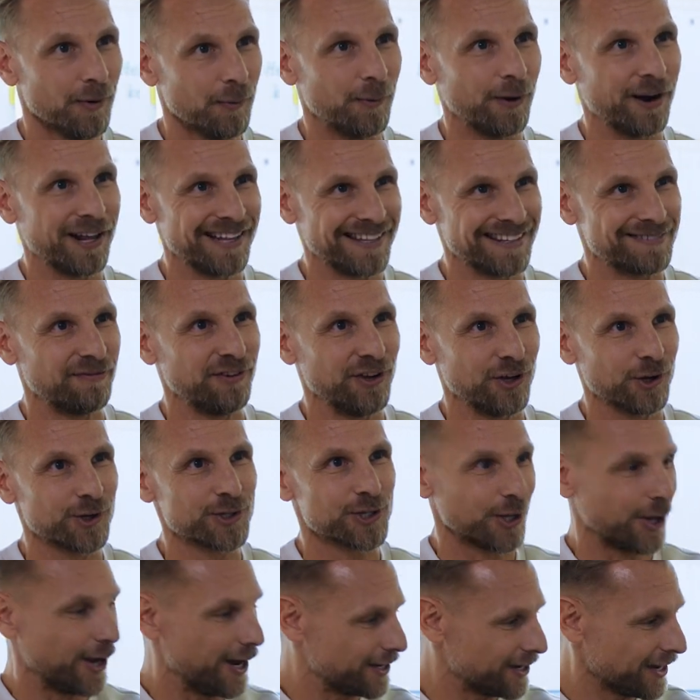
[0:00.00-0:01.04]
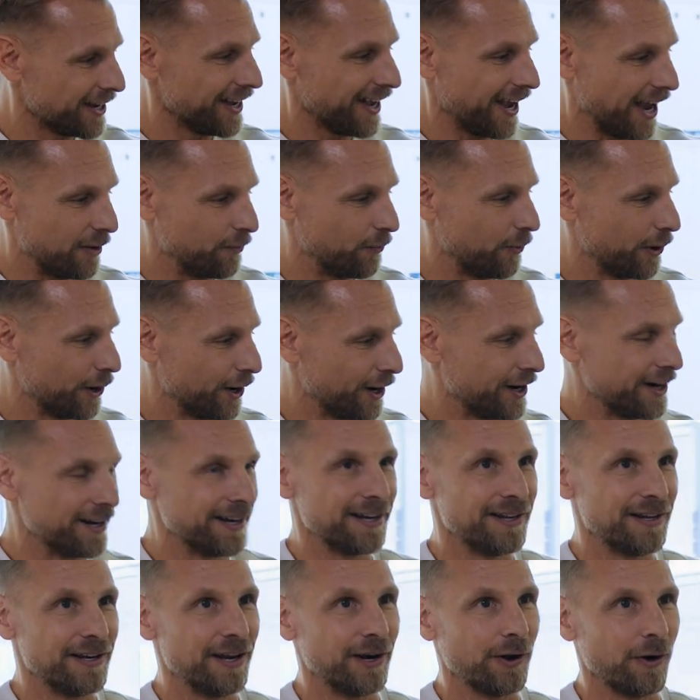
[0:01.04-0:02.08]
what it feels like, and
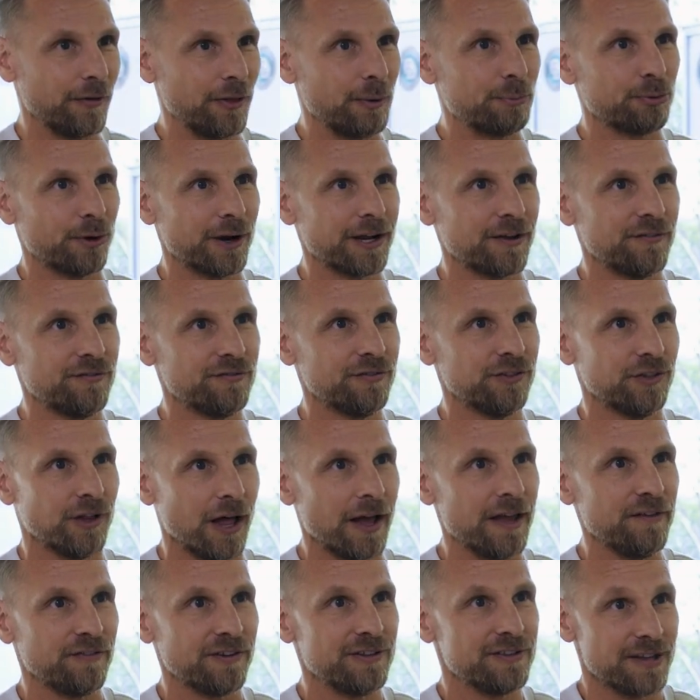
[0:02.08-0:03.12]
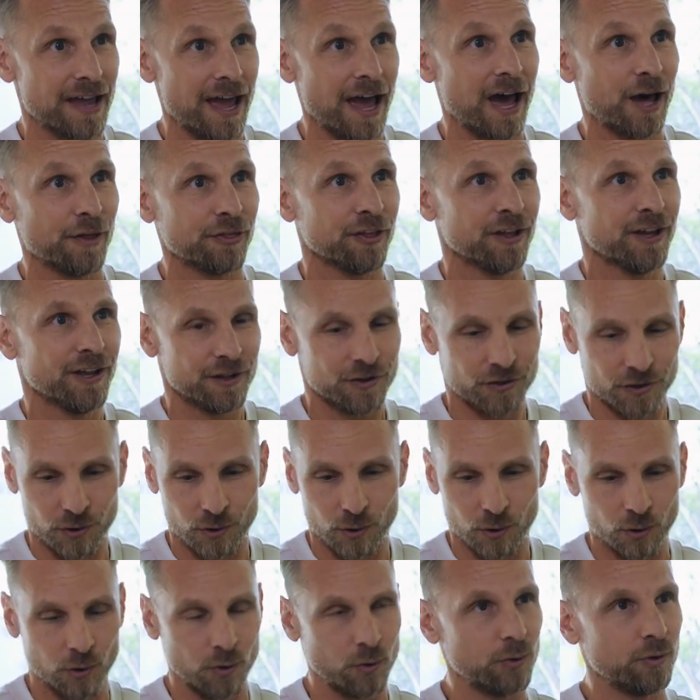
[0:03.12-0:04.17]
we're you know on the brink of life and death
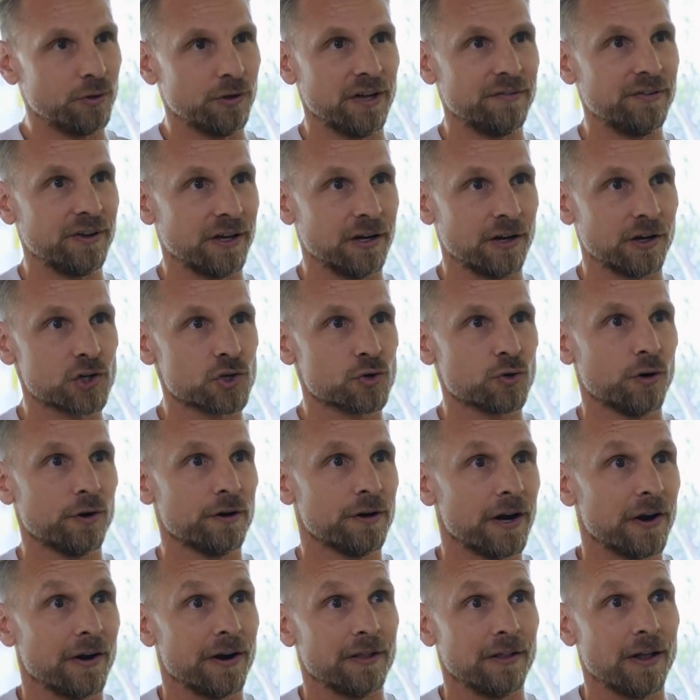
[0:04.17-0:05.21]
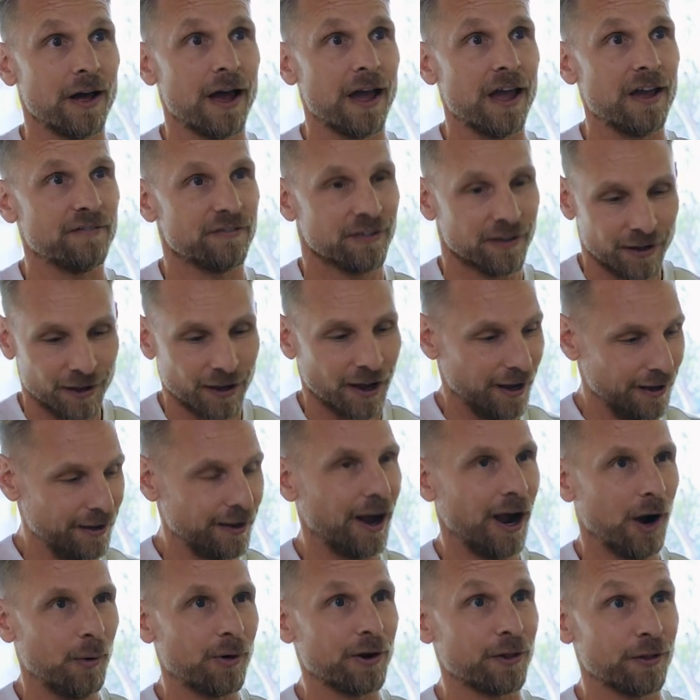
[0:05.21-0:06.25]
to living an extraordinary life
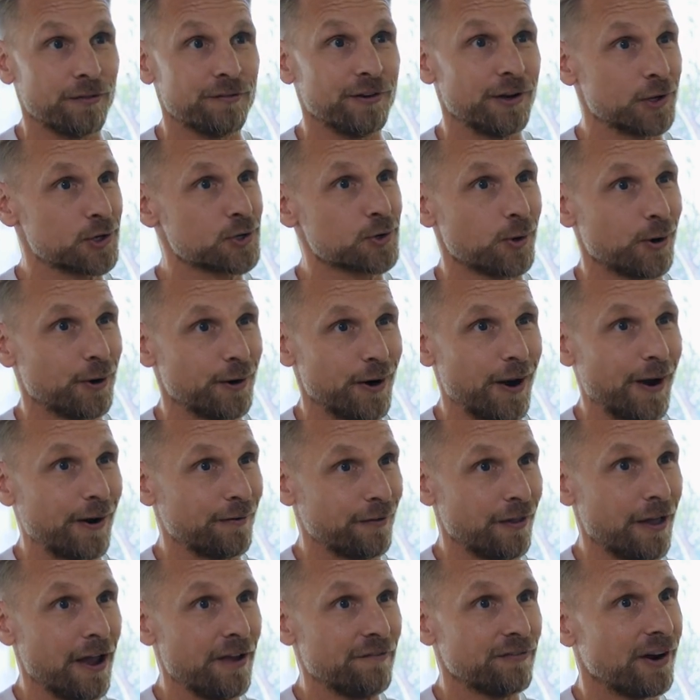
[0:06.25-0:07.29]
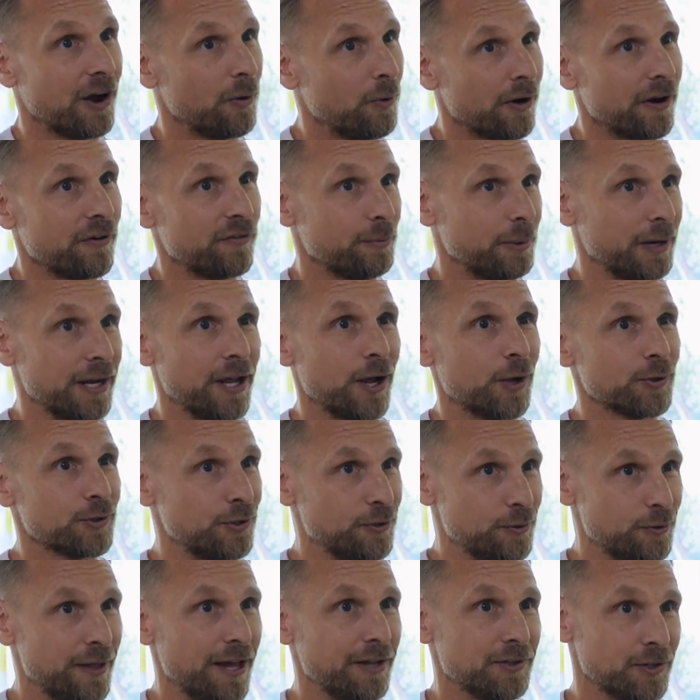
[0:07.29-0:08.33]
I, want to live an extraordinary life, mm. and I want everybody else to
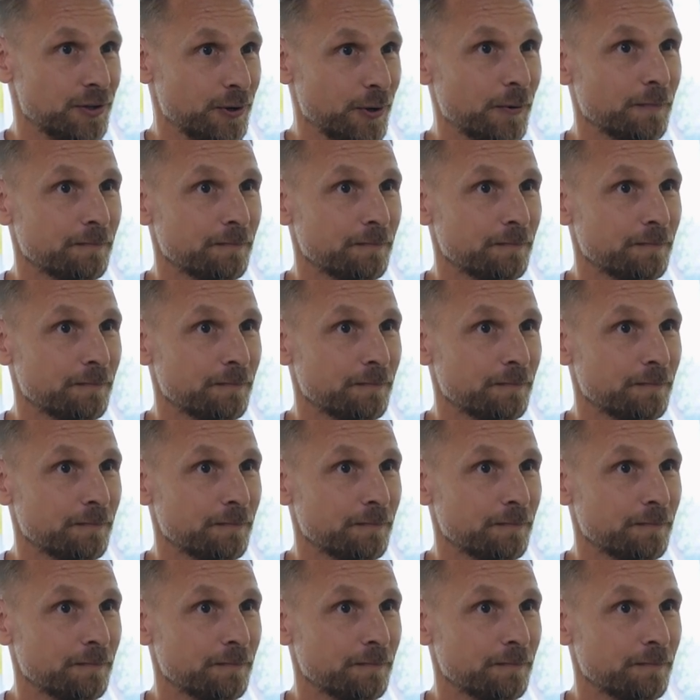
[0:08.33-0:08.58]
do that too.